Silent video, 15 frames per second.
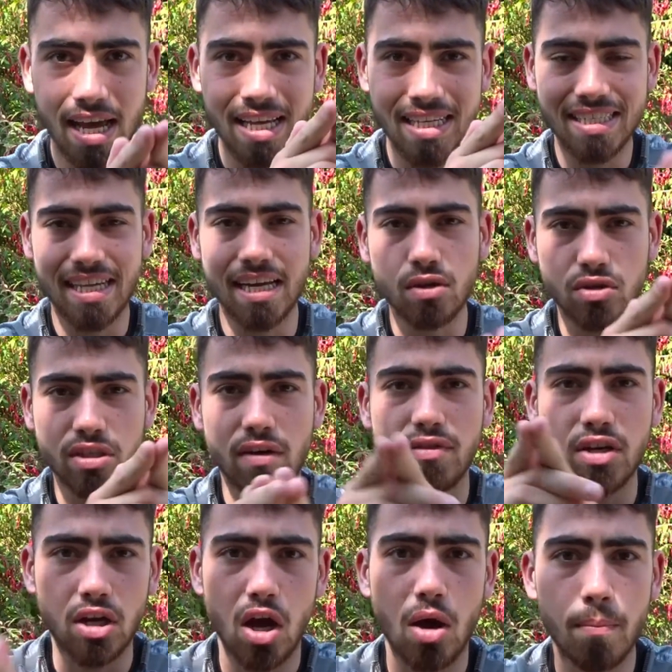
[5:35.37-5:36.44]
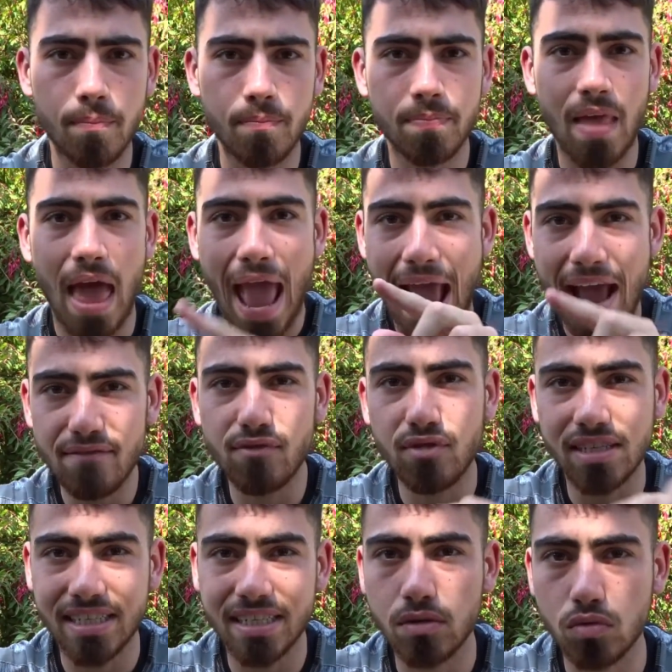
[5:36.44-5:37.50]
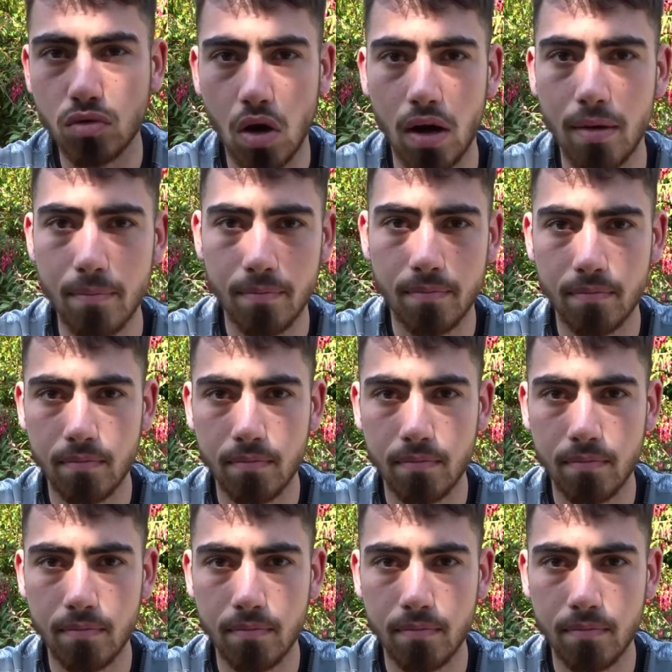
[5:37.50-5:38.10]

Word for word: set yourself an alarm every single time,